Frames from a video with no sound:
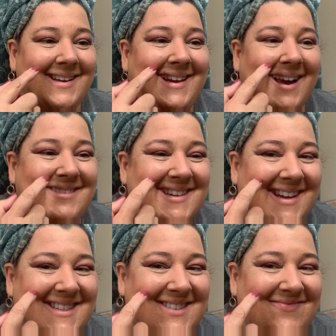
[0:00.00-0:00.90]
Now when
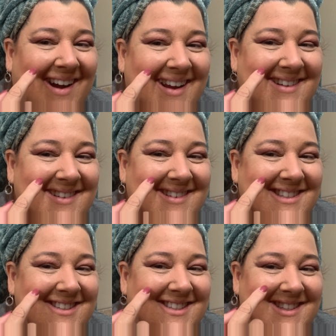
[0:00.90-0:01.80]
I smile,
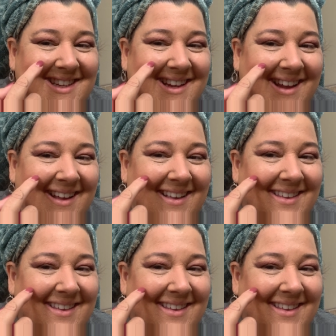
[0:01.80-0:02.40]
do you see?